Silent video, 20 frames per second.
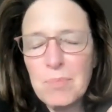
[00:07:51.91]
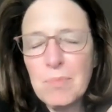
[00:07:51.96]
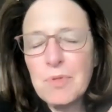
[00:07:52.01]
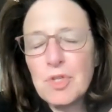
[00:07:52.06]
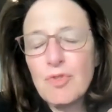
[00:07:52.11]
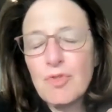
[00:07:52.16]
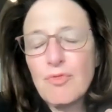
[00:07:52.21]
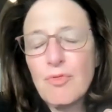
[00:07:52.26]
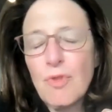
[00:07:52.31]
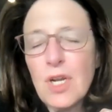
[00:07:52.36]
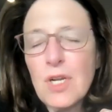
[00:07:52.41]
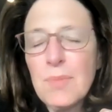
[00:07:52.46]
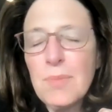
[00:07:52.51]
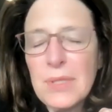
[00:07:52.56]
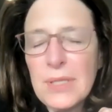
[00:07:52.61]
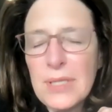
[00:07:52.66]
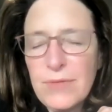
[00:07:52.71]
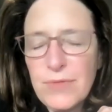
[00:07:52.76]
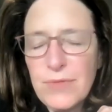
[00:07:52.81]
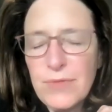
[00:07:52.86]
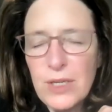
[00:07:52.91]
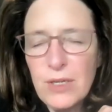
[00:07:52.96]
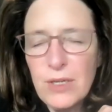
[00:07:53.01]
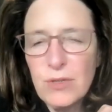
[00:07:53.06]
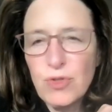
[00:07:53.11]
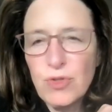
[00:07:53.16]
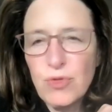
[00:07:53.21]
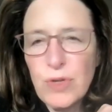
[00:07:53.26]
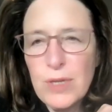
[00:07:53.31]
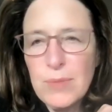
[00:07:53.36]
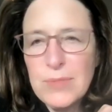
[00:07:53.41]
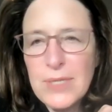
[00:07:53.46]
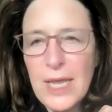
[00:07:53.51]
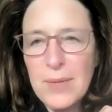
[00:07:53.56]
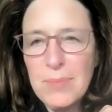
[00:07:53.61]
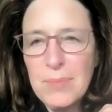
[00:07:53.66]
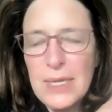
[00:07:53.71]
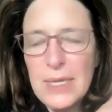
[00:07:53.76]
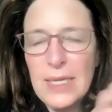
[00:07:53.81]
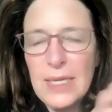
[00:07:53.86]
strong belief that your dreams
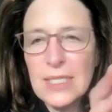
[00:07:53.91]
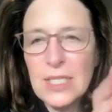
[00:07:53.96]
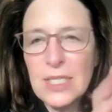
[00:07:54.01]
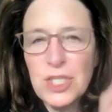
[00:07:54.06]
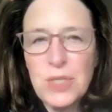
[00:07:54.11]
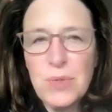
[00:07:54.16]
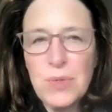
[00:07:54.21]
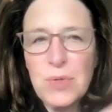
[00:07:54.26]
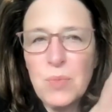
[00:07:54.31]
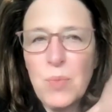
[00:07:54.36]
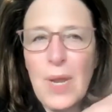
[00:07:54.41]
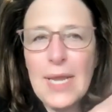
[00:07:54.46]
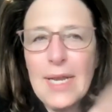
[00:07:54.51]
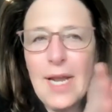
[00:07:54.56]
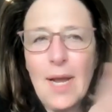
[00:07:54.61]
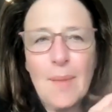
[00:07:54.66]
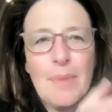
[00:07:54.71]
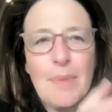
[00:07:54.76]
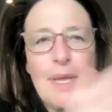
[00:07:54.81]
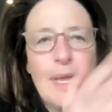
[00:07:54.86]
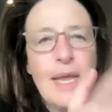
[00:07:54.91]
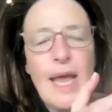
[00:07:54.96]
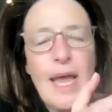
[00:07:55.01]
had meanings, and she would wake up